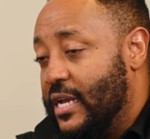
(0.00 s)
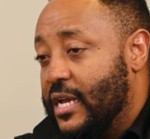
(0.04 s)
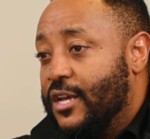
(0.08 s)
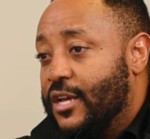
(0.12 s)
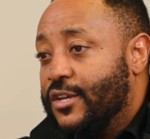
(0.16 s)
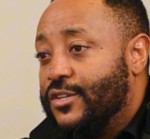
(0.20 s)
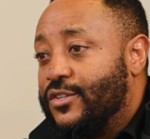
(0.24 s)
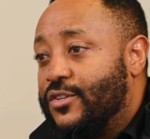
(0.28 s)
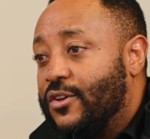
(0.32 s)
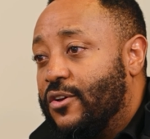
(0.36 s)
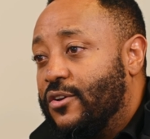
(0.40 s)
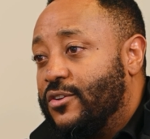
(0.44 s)

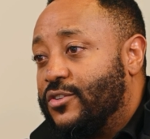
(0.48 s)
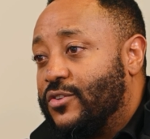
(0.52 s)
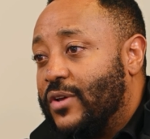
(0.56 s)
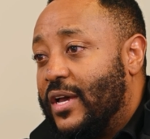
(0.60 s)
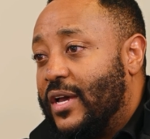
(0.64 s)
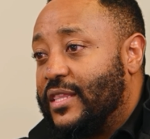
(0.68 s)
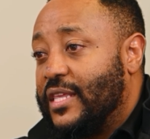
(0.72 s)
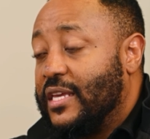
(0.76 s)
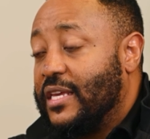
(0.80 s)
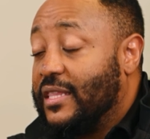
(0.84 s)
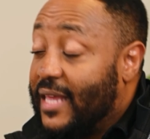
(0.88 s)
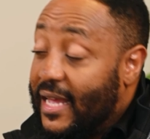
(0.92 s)
So I
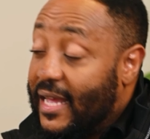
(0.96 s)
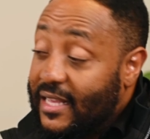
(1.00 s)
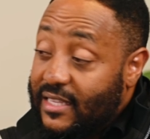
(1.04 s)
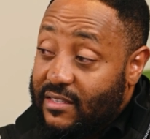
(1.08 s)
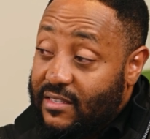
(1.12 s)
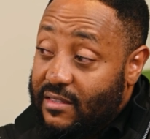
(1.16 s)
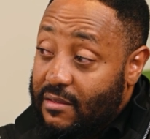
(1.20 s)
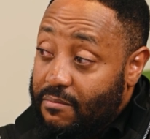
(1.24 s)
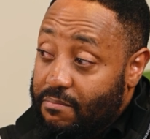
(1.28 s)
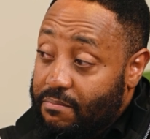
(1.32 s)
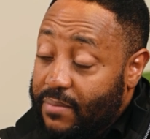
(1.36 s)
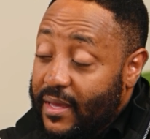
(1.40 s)
think that's
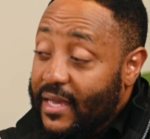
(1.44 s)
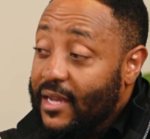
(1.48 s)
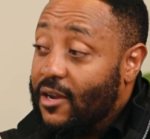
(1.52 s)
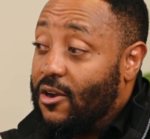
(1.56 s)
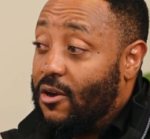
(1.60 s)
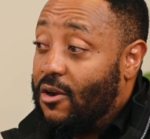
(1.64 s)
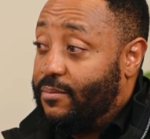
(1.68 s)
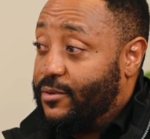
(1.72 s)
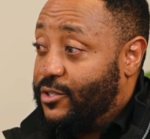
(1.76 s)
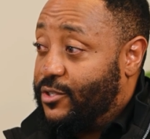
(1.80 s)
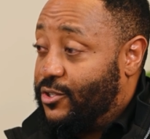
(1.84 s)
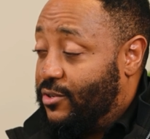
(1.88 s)
the big
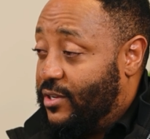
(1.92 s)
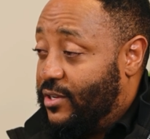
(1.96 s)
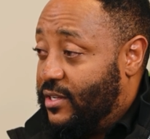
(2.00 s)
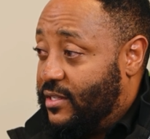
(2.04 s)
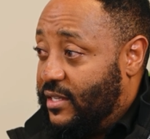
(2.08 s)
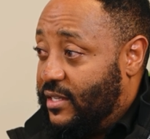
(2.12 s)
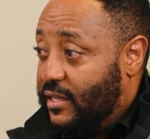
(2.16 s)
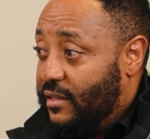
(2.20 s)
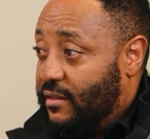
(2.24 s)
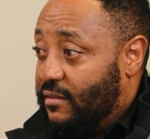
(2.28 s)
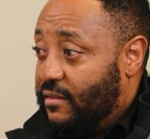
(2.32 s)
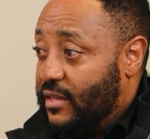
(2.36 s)

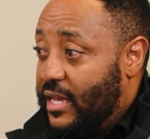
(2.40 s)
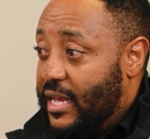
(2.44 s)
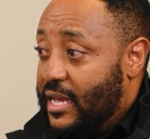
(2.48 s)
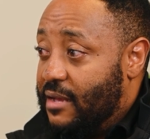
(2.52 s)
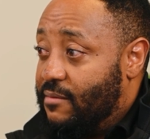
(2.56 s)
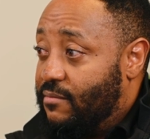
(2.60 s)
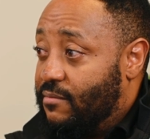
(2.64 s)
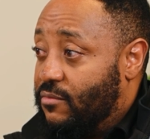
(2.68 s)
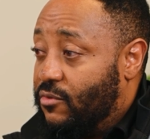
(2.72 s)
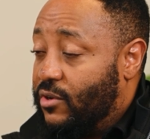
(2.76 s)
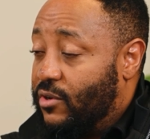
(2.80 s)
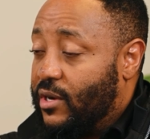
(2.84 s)
opportunity,
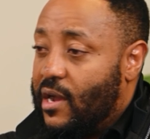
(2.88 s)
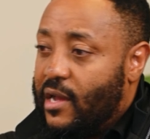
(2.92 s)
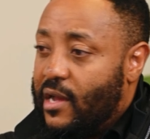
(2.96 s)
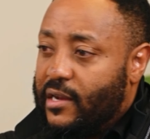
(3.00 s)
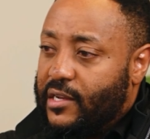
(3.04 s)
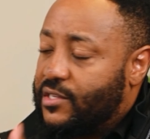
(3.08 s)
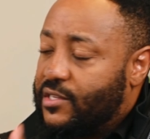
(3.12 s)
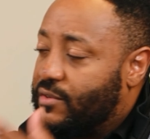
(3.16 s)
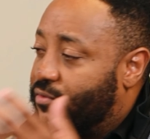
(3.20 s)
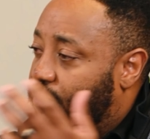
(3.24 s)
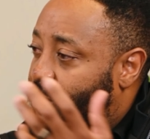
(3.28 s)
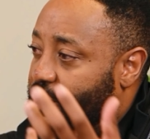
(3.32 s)

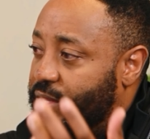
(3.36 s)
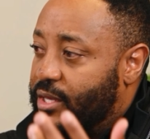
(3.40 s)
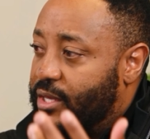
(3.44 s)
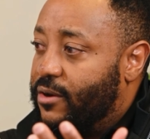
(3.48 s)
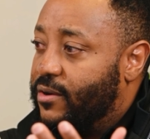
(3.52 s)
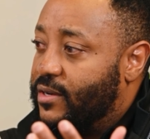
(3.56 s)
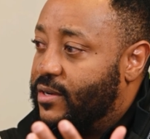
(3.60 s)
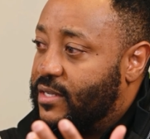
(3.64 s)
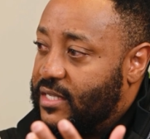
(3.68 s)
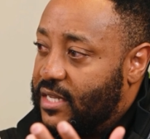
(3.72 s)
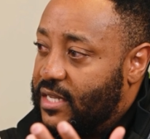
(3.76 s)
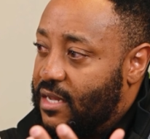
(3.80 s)
regardless of whether you're
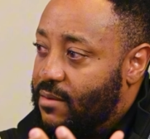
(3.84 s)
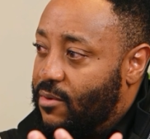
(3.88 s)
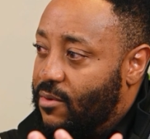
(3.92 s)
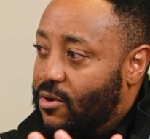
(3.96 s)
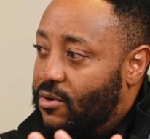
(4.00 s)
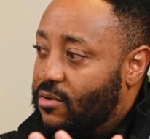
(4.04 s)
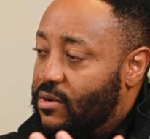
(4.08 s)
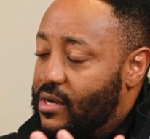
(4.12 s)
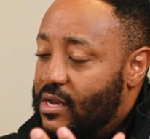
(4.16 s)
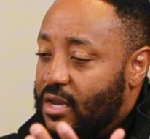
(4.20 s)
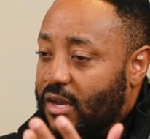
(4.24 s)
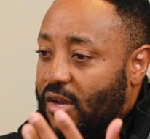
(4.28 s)
a
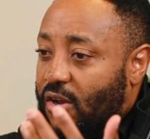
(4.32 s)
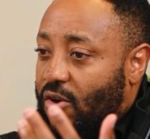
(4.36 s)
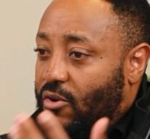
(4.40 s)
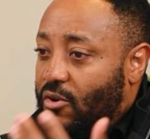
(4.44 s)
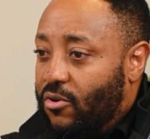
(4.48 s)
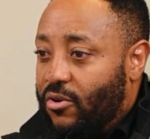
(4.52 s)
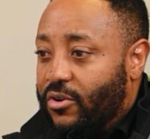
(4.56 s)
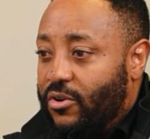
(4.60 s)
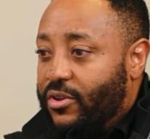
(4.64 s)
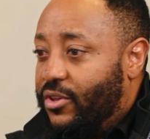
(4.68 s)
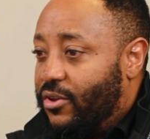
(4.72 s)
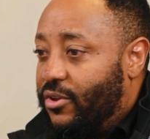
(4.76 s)
CMO
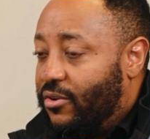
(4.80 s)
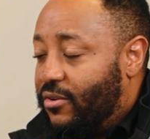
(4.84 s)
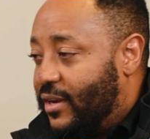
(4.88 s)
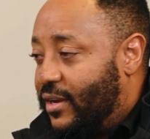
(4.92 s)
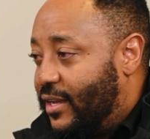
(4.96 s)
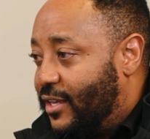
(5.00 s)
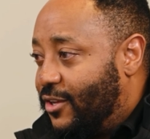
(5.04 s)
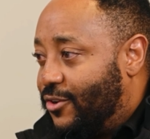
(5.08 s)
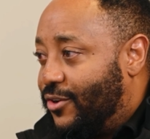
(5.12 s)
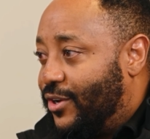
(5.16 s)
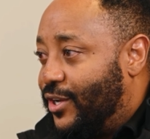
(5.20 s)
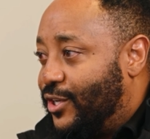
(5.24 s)
or you're
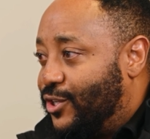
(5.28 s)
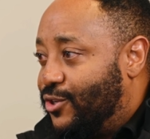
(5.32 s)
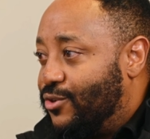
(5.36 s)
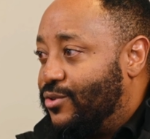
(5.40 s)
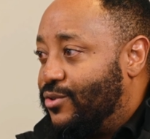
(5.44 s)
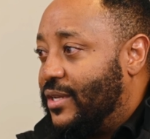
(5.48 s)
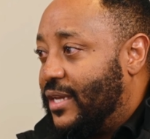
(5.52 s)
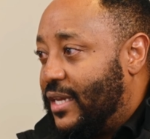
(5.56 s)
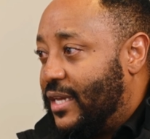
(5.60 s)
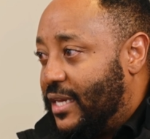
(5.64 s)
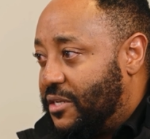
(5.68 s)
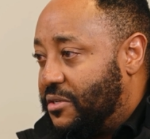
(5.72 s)
a
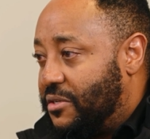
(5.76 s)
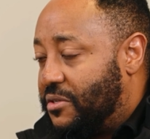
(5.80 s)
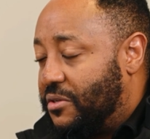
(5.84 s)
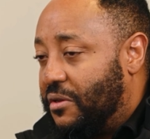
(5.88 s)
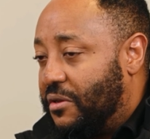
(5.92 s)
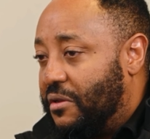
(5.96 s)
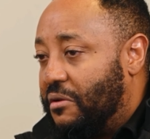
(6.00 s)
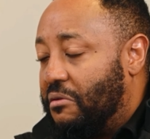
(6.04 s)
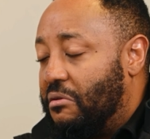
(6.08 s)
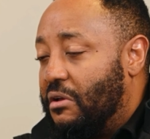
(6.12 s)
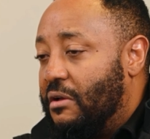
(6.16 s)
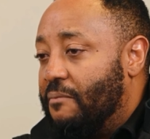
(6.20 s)
junior intern.